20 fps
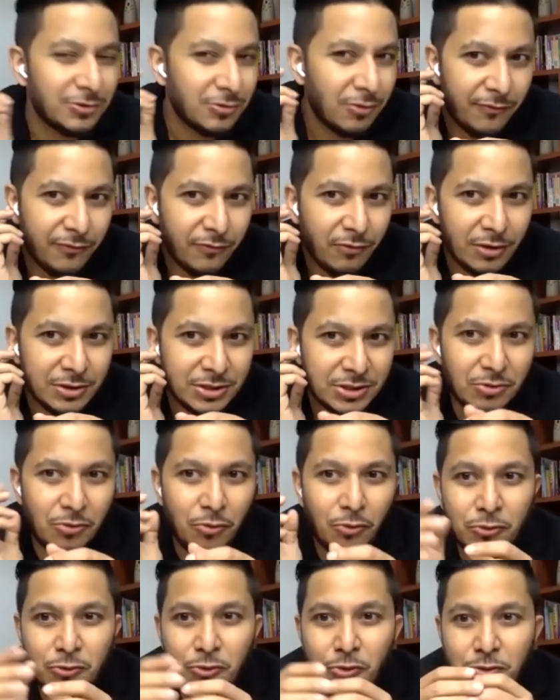So of course,
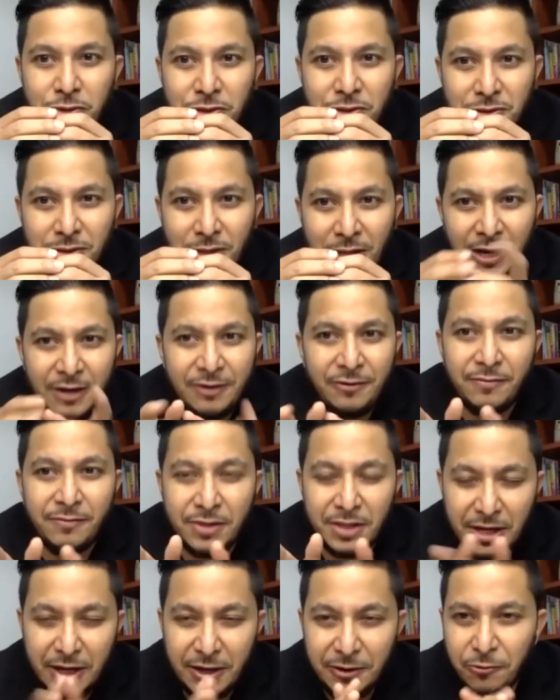on those kind of
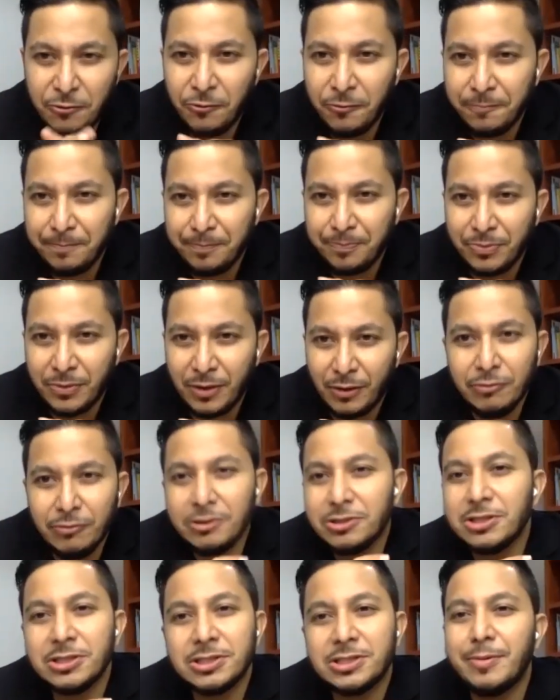scenario, we'll
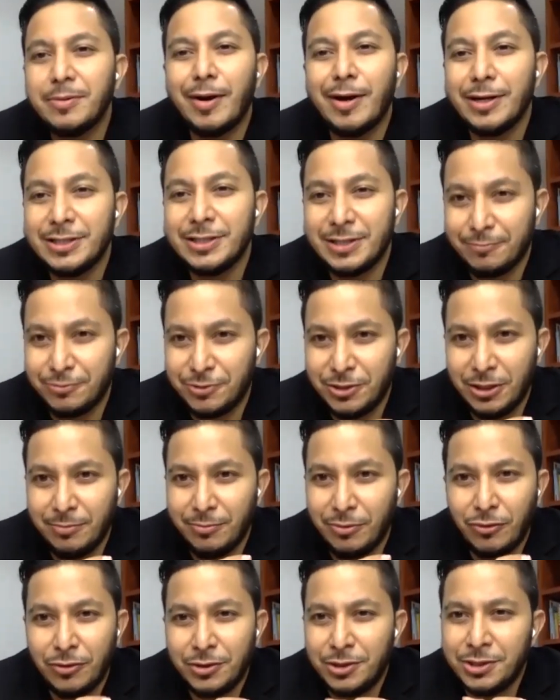just buy subsale
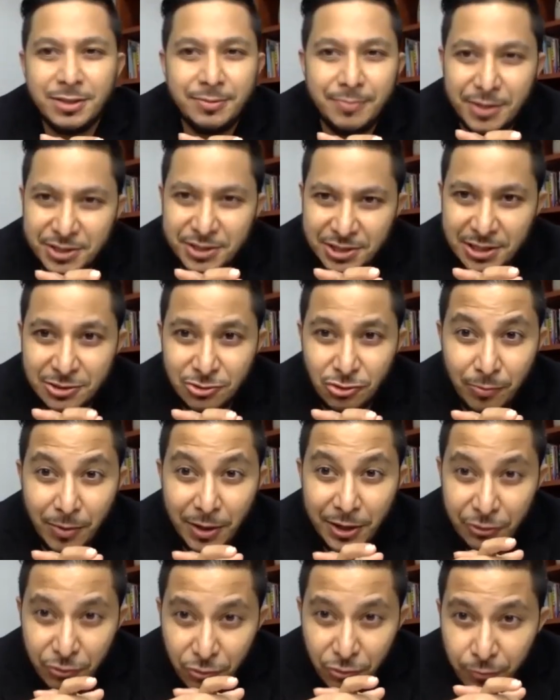because it doesn't make sense to buy
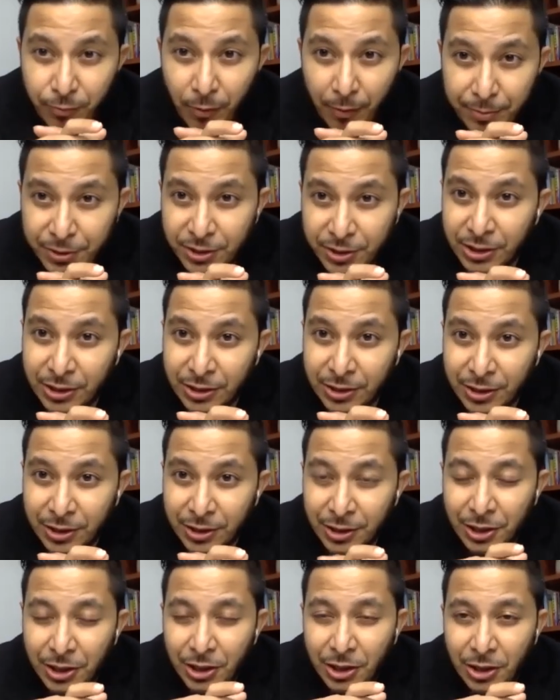new property
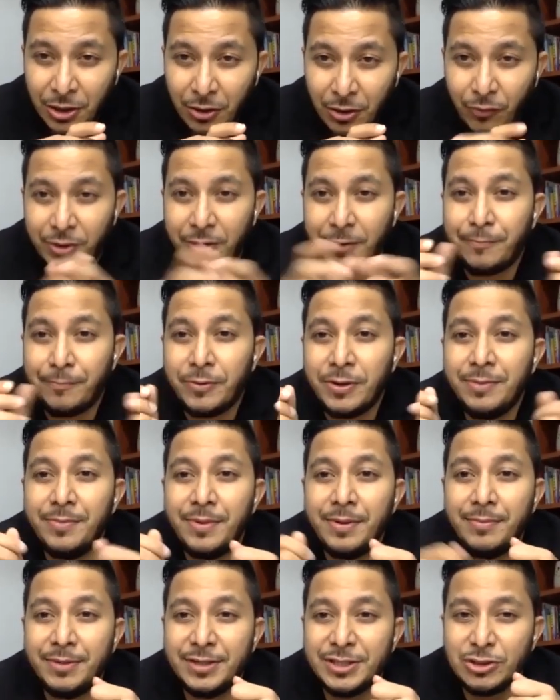when the
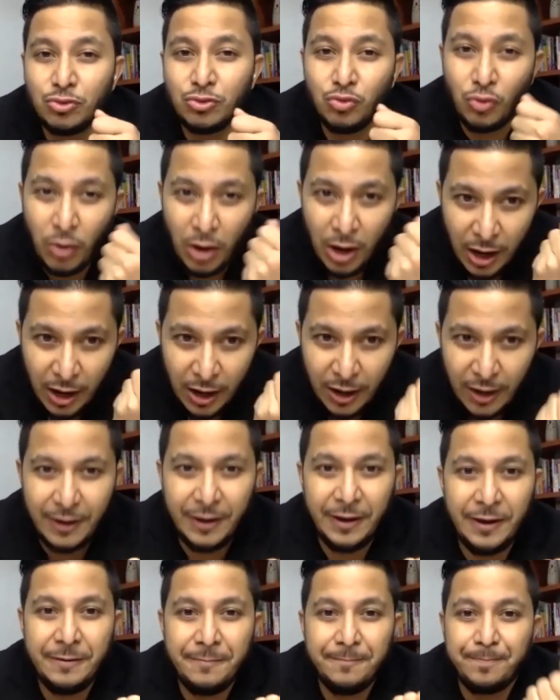premium is too high,
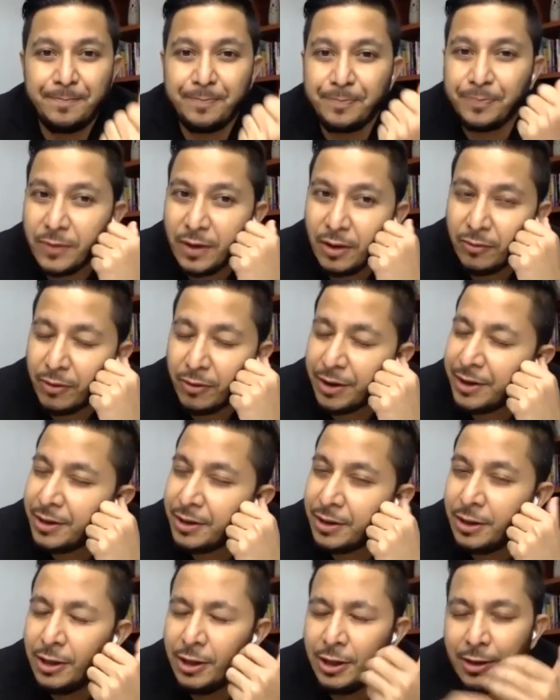right?
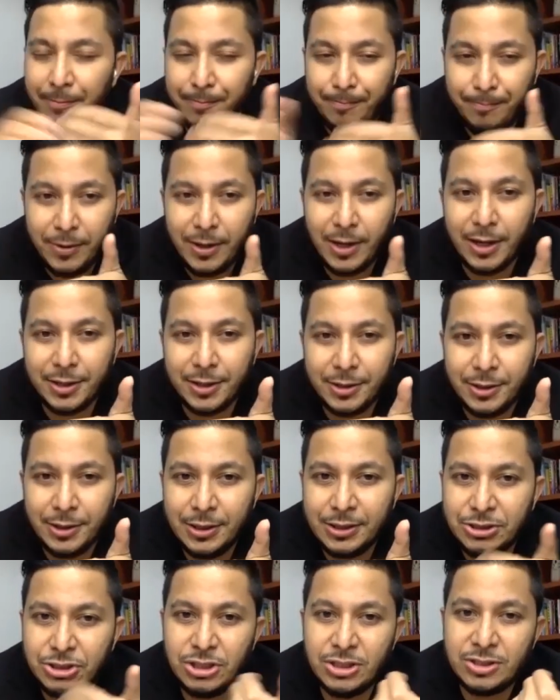But
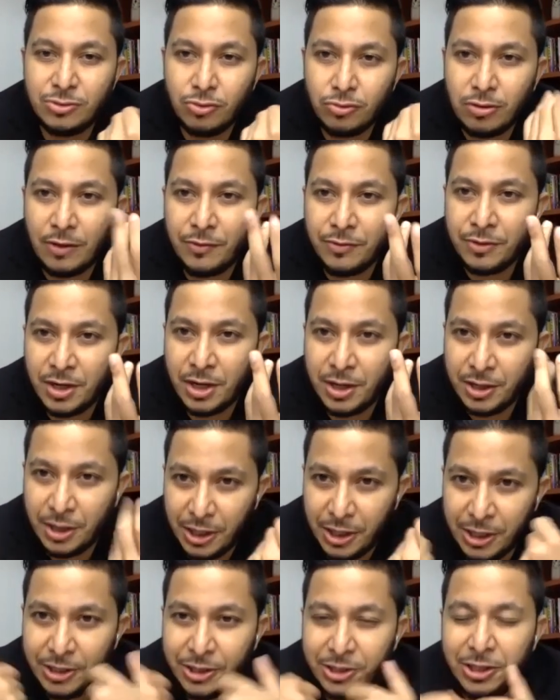since
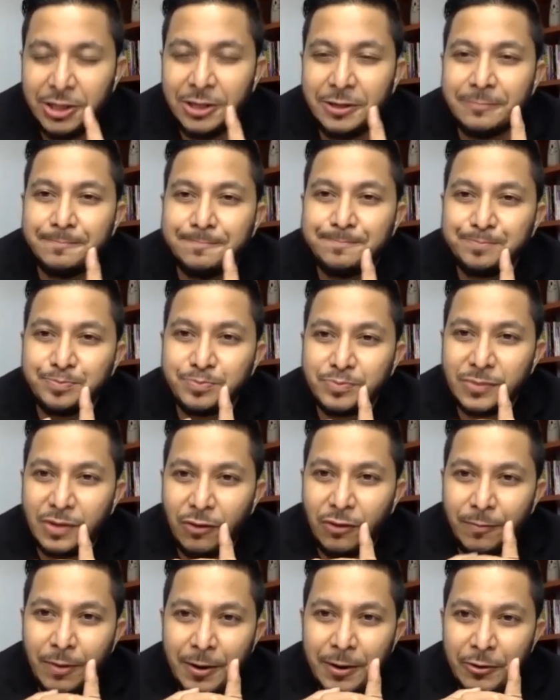2018,
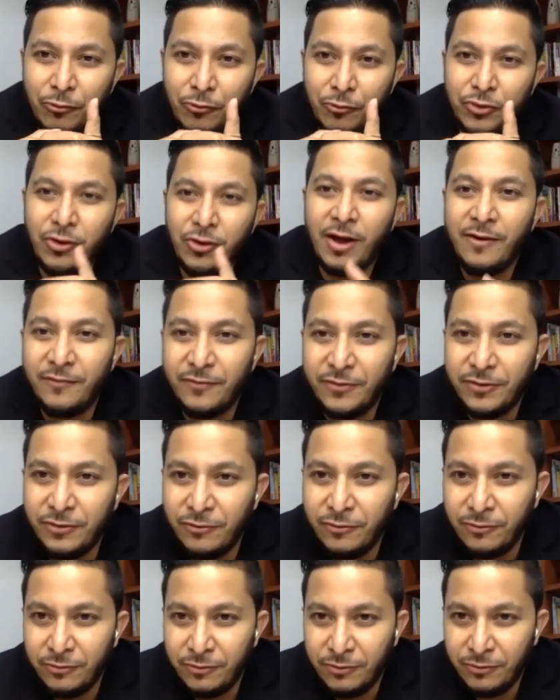whereby you have
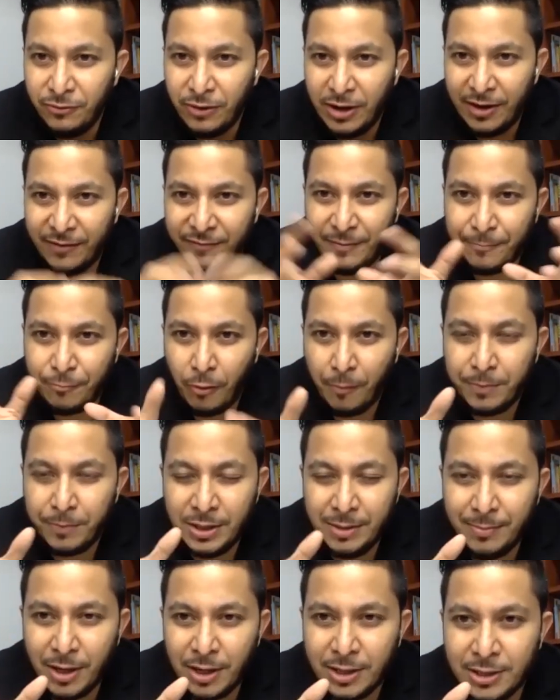a property
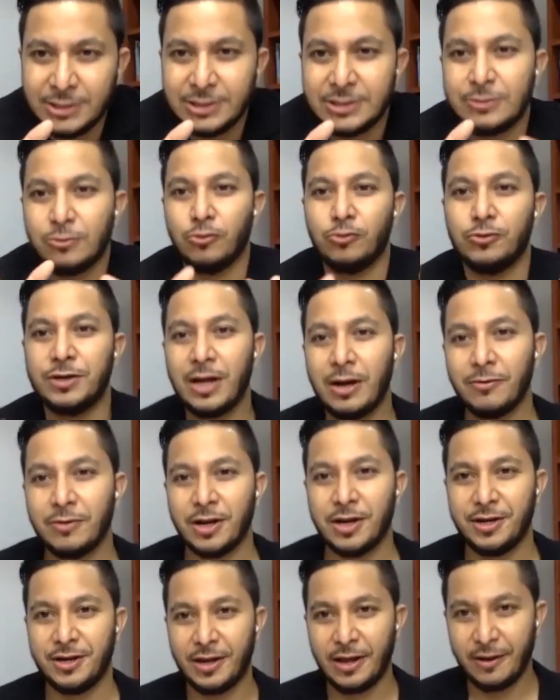market slow down,
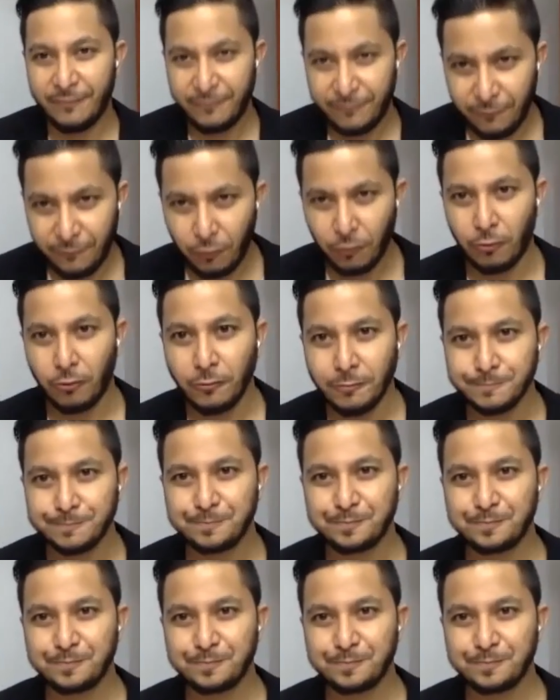and therefore